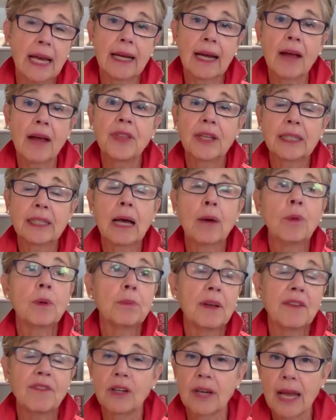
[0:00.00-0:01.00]
I think that would be
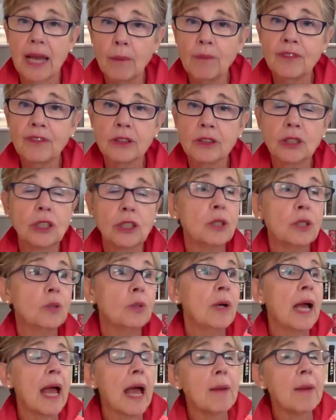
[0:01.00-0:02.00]
very helpful to you.